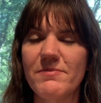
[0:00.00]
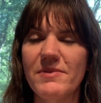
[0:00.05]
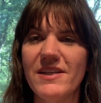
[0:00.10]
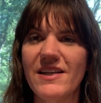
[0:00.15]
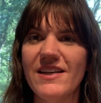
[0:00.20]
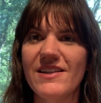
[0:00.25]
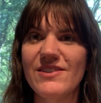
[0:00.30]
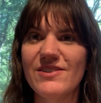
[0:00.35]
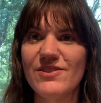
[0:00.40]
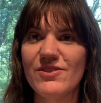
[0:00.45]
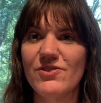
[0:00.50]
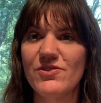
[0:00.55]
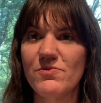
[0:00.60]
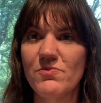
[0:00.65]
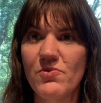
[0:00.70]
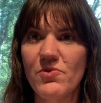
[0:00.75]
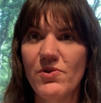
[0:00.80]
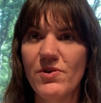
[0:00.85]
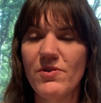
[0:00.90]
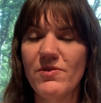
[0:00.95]
because there's
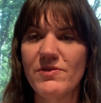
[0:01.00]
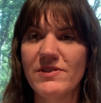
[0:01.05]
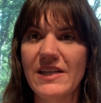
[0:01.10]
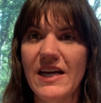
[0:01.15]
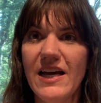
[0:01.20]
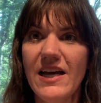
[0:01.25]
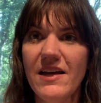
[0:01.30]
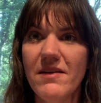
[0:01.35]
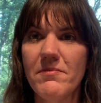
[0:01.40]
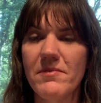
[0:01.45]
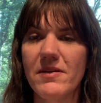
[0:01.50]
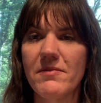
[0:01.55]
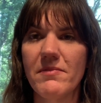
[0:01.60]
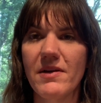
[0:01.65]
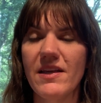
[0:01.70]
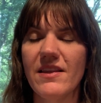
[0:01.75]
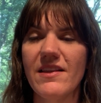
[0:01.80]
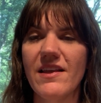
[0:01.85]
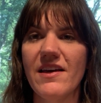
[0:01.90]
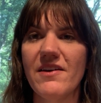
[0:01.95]
more time in
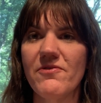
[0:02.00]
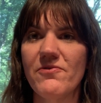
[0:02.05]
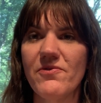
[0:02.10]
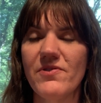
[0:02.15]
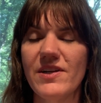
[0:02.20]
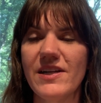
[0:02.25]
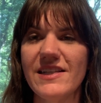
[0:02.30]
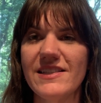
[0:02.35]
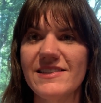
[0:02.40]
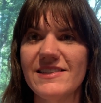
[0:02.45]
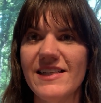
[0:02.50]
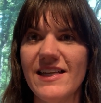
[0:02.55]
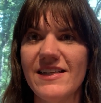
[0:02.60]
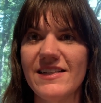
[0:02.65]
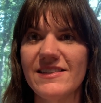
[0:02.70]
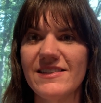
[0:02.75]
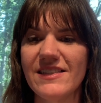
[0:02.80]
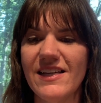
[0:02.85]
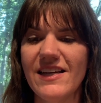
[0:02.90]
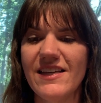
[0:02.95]
my life when I set
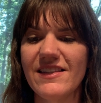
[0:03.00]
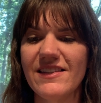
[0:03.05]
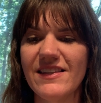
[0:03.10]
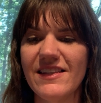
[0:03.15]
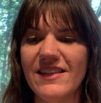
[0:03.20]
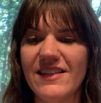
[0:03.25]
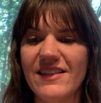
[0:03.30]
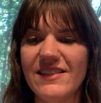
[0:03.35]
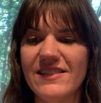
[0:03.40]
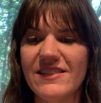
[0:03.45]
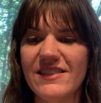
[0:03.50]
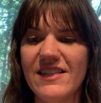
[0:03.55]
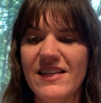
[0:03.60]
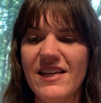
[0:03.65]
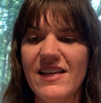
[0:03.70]
aside things.